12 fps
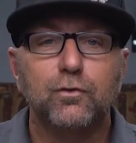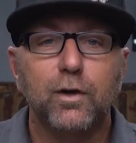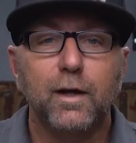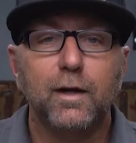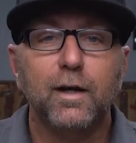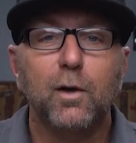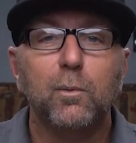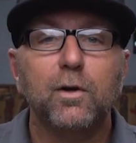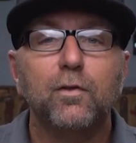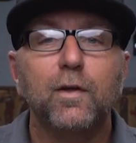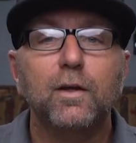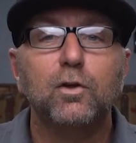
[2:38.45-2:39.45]
J, and I want
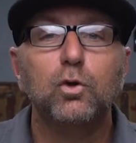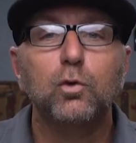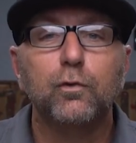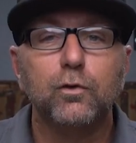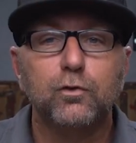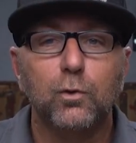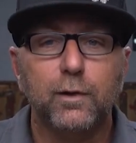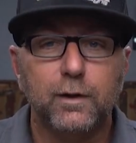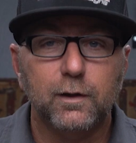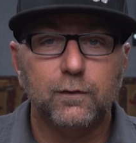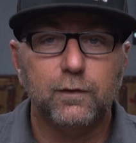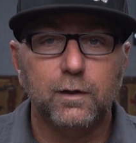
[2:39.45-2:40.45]
to thank you for joining
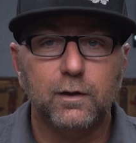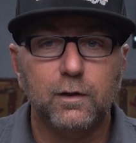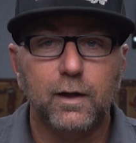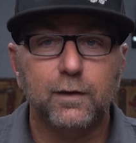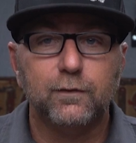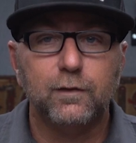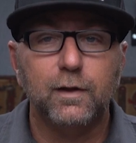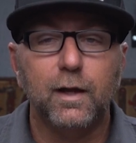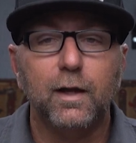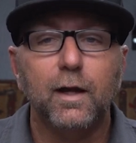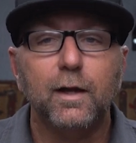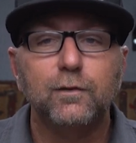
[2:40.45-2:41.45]
us in class
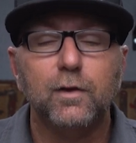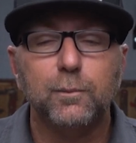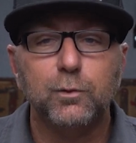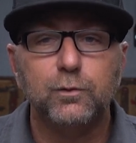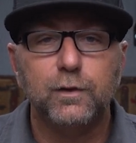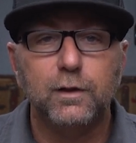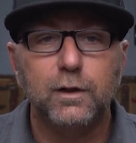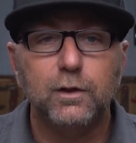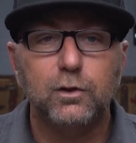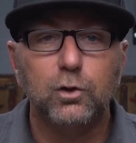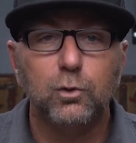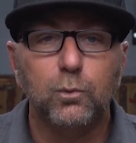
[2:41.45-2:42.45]
today at
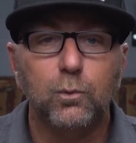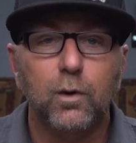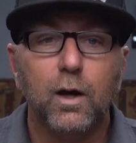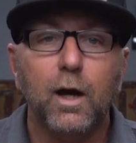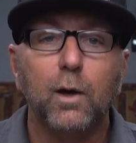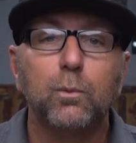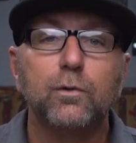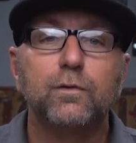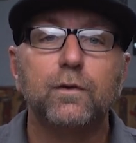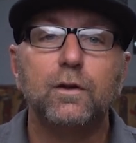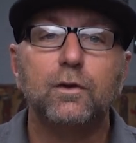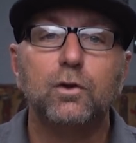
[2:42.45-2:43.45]
WTDU. I will
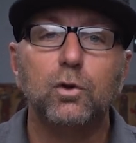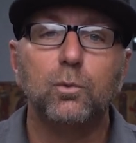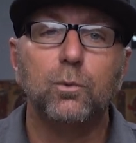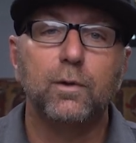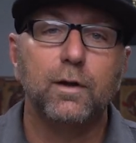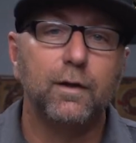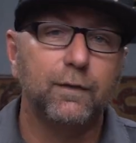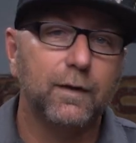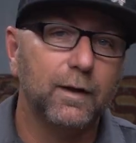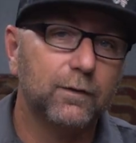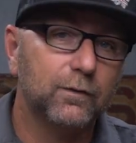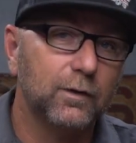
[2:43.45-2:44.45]
see you in the
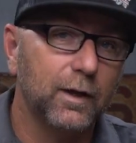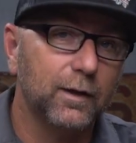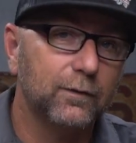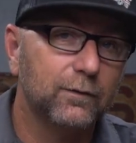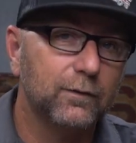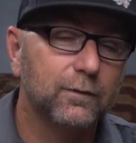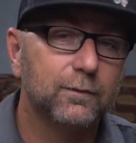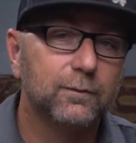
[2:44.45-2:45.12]
next class.